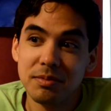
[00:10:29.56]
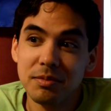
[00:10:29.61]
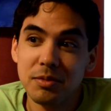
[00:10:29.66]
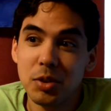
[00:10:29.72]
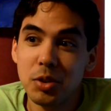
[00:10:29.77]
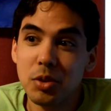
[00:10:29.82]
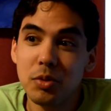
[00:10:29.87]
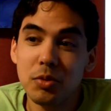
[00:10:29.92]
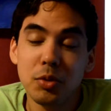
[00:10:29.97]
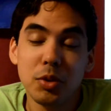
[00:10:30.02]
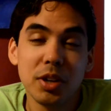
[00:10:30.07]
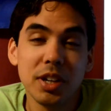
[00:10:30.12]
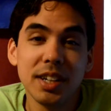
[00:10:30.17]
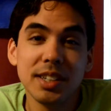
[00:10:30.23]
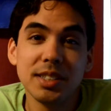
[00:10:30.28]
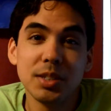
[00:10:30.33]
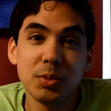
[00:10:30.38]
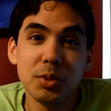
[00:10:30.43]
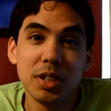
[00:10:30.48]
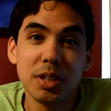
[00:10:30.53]
or 4
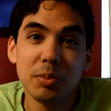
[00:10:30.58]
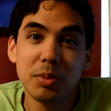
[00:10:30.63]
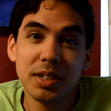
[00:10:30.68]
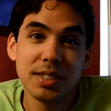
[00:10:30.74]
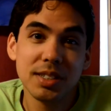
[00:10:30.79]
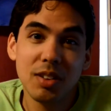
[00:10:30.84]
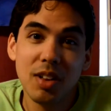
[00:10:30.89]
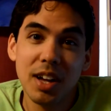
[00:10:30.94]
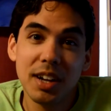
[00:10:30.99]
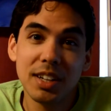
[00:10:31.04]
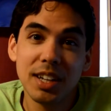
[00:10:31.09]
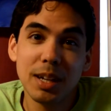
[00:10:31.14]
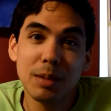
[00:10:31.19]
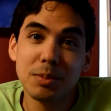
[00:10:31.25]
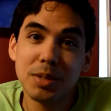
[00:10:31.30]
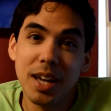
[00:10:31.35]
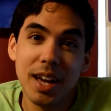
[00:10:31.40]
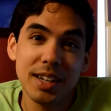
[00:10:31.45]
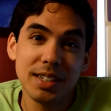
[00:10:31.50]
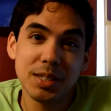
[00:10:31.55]
days a week, because a lot of times
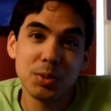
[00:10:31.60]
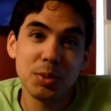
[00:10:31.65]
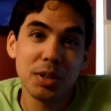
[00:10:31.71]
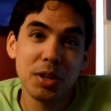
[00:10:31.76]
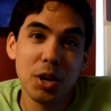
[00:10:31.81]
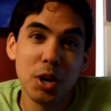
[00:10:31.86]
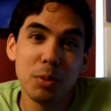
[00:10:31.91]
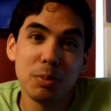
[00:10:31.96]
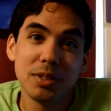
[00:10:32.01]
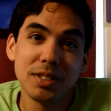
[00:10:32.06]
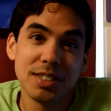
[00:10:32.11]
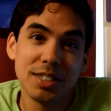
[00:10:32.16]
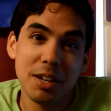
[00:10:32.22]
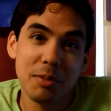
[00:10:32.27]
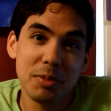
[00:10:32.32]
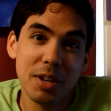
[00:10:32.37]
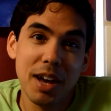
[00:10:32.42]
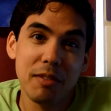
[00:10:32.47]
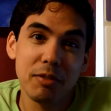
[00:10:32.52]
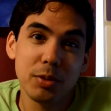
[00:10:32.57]
I just went home and
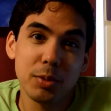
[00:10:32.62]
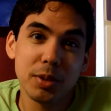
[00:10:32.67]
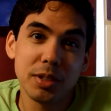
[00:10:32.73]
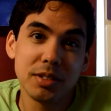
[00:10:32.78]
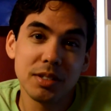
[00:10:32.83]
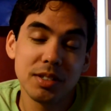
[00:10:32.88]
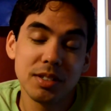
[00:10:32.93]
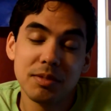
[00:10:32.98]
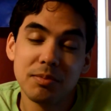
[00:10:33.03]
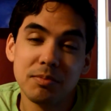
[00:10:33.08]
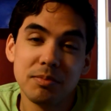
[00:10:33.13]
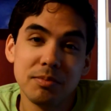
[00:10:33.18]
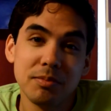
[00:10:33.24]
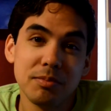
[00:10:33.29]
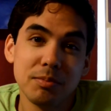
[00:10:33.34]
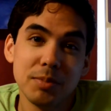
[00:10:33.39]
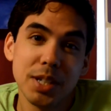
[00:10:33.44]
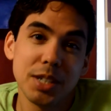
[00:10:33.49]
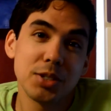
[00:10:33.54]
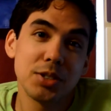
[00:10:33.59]
slept afterwards.
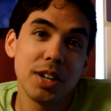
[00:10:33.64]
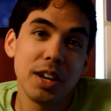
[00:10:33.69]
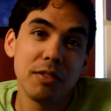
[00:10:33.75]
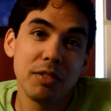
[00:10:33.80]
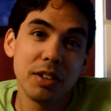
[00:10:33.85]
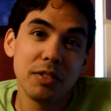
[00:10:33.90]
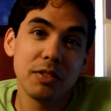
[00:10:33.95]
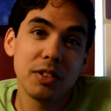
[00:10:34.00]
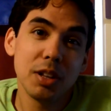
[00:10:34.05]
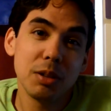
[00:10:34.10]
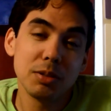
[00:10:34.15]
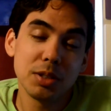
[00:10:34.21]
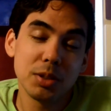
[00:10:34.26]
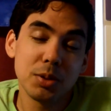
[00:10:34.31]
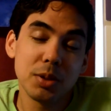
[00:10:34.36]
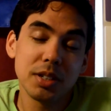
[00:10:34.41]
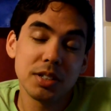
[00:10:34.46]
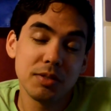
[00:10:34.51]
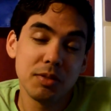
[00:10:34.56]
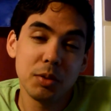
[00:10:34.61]
Make sure you have enough clothes, of
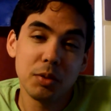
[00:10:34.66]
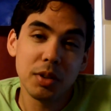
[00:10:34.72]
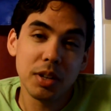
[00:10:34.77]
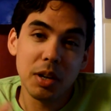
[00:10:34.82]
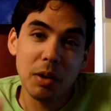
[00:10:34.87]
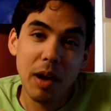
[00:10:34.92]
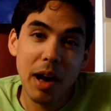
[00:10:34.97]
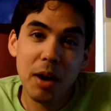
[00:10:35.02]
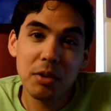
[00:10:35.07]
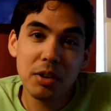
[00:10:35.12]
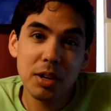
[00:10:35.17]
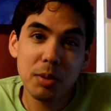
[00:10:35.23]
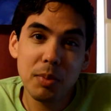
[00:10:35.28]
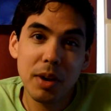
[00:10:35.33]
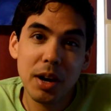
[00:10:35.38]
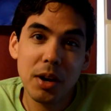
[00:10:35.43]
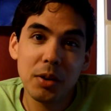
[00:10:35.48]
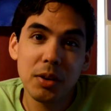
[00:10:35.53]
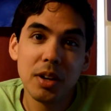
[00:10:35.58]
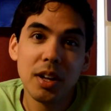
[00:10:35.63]
course, if you want to go out and
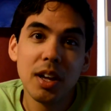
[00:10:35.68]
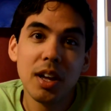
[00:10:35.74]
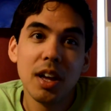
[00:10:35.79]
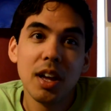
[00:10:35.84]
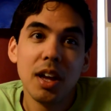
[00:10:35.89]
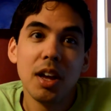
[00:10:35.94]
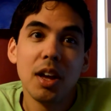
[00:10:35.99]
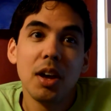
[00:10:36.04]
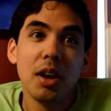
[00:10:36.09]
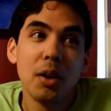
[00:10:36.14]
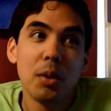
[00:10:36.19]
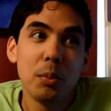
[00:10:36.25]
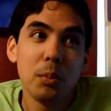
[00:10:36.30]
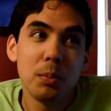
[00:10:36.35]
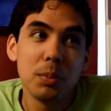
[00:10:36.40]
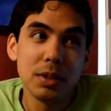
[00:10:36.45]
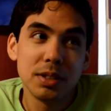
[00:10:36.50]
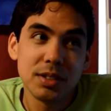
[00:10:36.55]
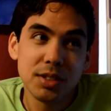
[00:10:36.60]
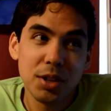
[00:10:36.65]
about,
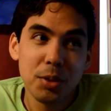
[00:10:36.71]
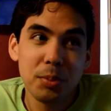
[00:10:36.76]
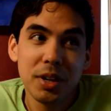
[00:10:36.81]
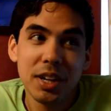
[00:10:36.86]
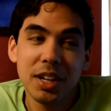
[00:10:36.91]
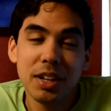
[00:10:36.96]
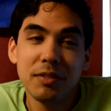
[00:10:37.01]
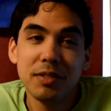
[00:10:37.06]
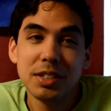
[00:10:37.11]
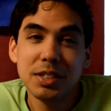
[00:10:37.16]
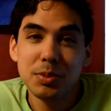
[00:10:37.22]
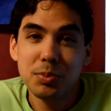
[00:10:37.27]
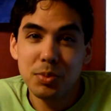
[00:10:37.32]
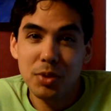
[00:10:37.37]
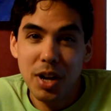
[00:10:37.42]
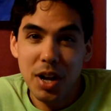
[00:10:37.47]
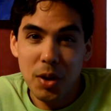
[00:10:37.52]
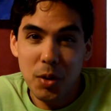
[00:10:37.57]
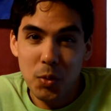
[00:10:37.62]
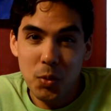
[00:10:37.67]
but so many of us
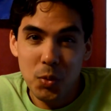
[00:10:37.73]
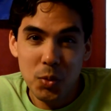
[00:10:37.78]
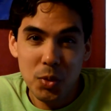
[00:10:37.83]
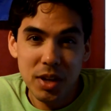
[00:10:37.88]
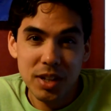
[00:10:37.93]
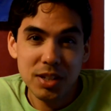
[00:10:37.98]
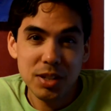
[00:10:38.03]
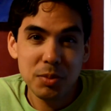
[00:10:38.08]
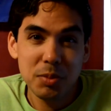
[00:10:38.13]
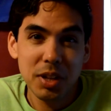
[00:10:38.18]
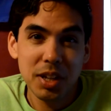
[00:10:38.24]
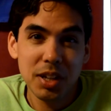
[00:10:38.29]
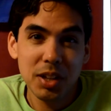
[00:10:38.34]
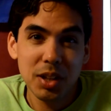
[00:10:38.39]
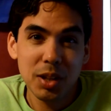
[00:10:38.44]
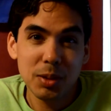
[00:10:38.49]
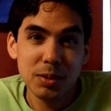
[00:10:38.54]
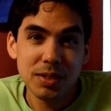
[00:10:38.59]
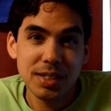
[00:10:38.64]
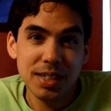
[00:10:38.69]
brought way too many
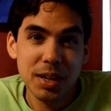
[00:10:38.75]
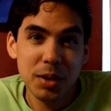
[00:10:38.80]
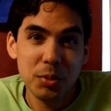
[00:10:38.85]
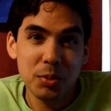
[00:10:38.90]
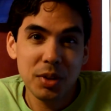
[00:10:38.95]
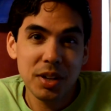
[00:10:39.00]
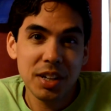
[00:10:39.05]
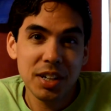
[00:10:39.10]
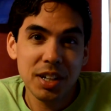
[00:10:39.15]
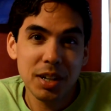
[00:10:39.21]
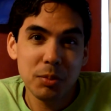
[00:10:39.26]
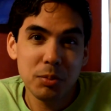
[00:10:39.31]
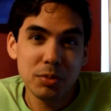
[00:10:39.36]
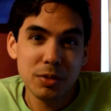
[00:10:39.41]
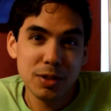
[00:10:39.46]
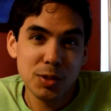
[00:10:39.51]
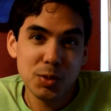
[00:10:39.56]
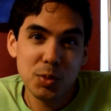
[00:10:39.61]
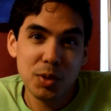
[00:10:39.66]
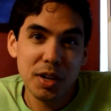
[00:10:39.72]
clothes that we ended up
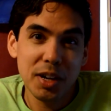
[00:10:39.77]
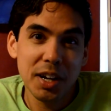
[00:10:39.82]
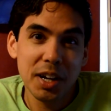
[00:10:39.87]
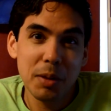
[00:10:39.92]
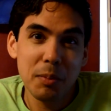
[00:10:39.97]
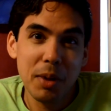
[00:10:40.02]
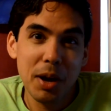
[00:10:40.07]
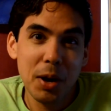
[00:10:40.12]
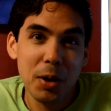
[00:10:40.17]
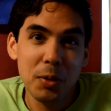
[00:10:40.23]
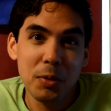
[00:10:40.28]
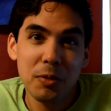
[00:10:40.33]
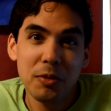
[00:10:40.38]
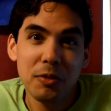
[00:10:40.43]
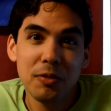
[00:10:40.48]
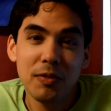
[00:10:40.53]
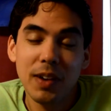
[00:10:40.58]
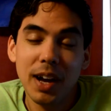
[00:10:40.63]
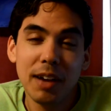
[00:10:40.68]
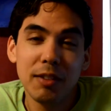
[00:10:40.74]
just wearing about
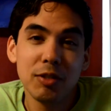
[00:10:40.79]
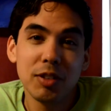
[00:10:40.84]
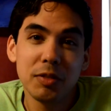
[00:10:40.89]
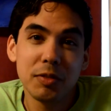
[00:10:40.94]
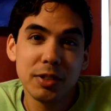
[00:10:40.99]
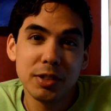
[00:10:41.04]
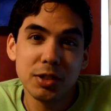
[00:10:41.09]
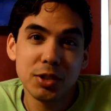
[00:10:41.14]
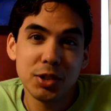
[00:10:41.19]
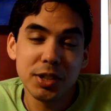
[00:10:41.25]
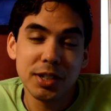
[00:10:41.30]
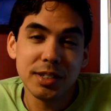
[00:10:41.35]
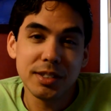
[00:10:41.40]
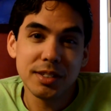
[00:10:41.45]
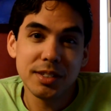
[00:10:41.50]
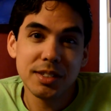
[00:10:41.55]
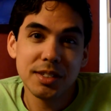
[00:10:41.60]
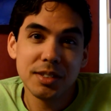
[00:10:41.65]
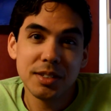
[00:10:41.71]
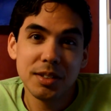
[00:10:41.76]
5 different
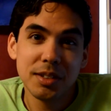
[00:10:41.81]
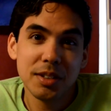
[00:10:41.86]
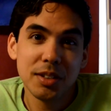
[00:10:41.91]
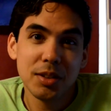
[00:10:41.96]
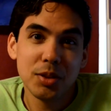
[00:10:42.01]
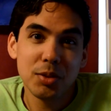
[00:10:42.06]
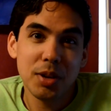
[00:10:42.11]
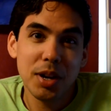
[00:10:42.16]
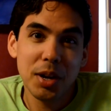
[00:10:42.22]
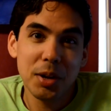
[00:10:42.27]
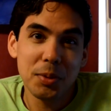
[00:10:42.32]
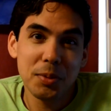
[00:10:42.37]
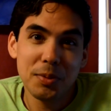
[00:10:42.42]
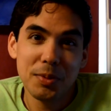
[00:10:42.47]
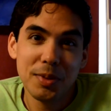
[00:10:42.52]
shirts throughout,